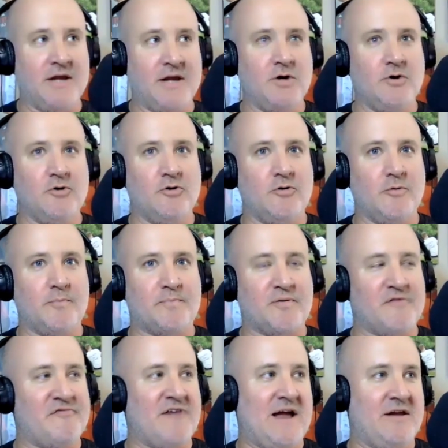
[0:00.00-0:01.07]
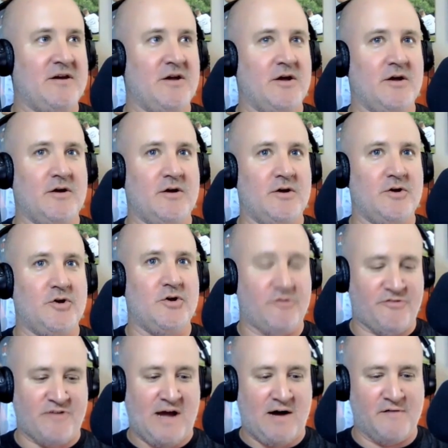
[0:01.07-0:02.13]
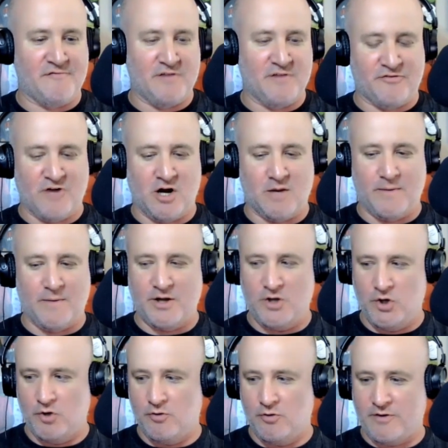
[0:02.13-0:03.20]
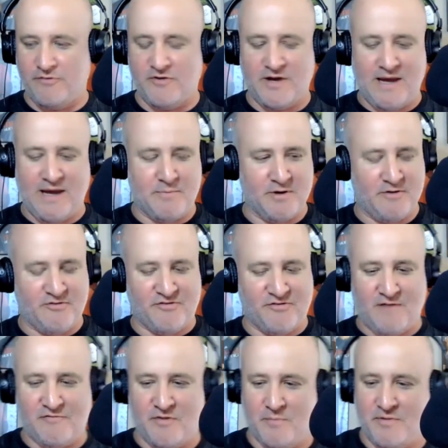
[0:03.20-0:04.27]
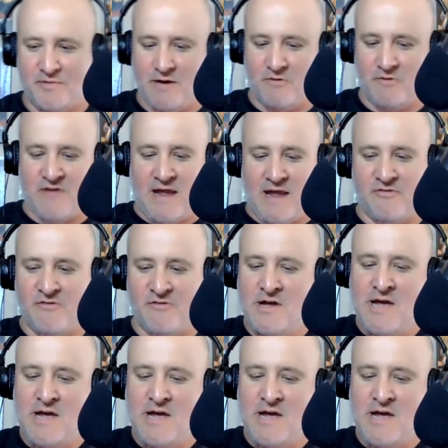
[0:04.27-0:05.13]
do you prevent yourself, let's talk about you because you can't put yourself in the players' heads.